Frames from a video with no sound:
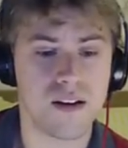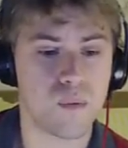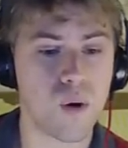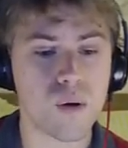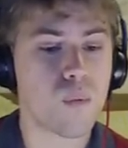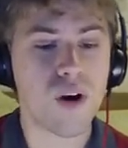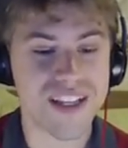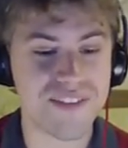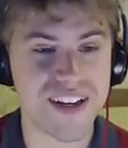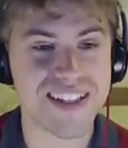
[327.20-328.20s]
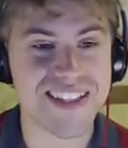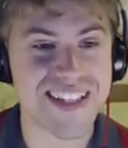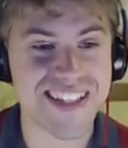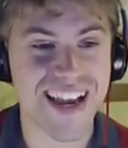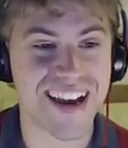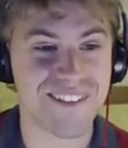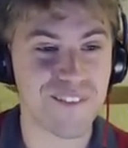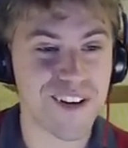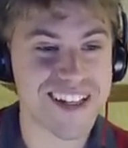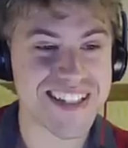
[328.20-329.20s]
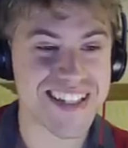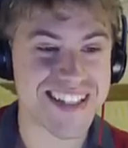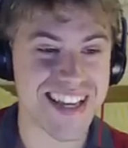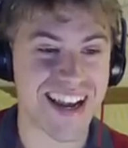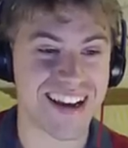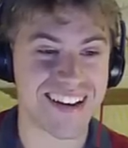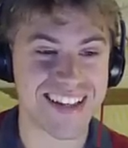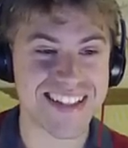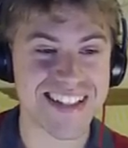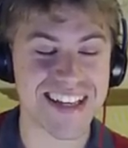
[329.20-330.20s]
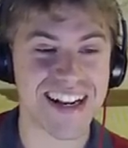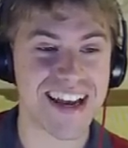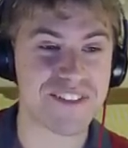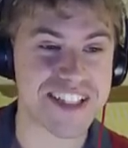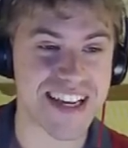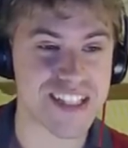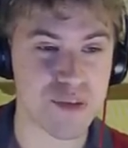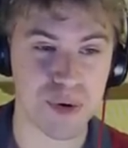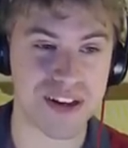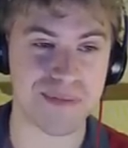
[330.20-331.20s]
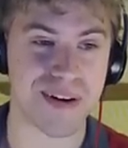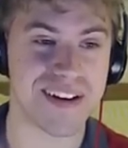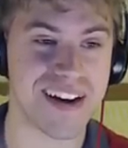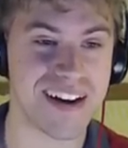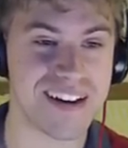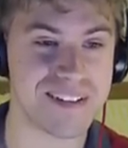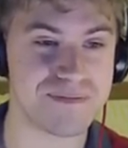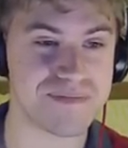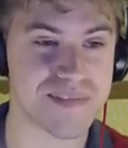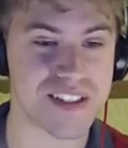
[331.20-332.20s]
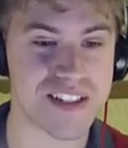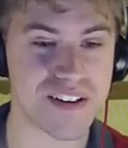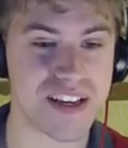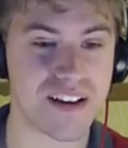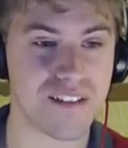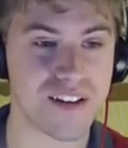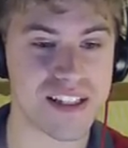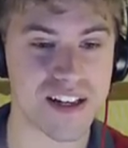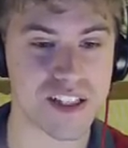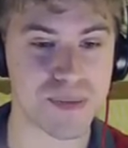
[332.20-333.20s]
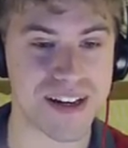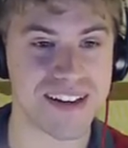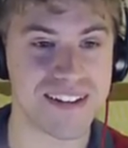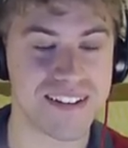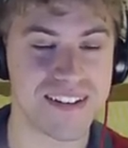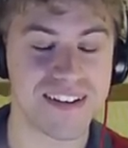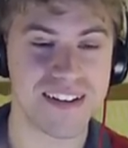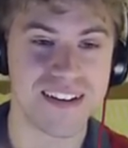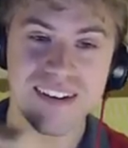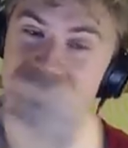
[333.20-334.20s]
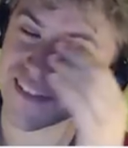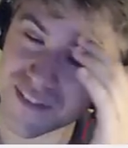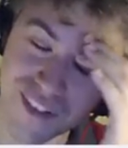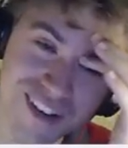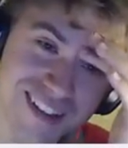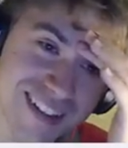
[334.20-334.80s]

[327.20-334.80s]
What even is this set? What is this set? He's just going to let me set up on him, considering he can't really touch me. What?